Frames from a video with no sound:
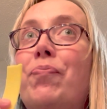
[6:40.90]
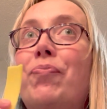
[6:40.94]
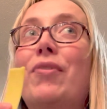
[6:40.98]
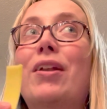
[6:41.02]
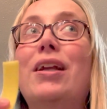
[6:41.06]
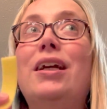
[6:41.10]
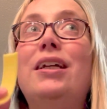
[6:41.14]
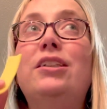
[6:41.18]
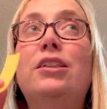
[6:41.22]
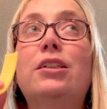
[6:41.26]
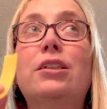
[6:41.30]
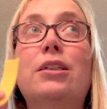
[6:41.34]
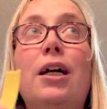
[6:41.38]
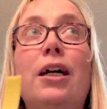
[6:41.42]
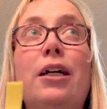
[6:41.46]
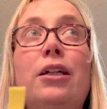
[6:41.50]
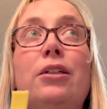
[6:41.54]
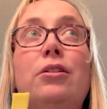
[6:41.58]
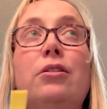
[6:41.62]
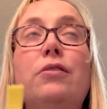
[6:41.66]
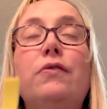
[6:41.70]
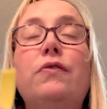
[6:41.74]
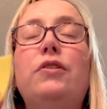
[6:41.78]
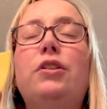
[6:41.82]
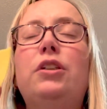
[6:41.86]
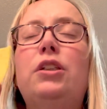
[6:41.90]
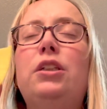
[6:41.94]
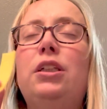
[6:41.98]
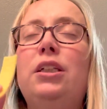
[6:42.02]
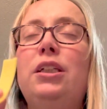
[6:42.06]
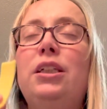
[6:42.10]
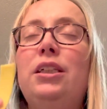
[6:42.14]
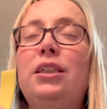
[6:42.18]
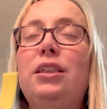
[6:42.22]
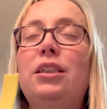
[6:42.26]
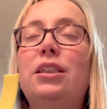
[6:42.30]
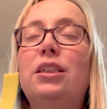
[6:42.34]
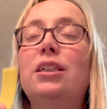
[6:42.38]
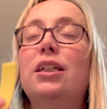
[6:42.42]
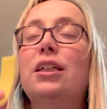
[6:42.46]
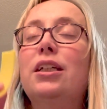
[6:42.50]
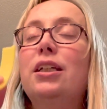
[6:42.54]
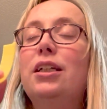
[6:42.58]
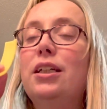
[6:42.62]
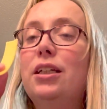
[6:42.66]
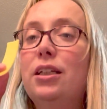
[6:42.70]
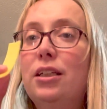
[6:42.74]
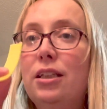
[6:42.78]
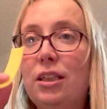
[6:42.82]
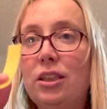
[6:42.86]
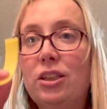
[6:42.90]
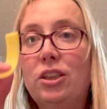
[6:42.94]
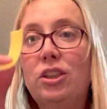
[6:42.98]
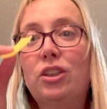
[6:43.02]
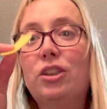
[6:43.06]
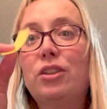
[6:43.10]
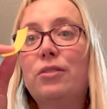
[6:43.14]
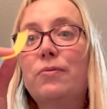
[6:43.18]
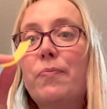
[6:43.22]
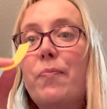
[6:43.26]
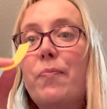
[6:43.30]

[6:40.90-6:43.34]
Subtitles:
It's kind of cheese-ish.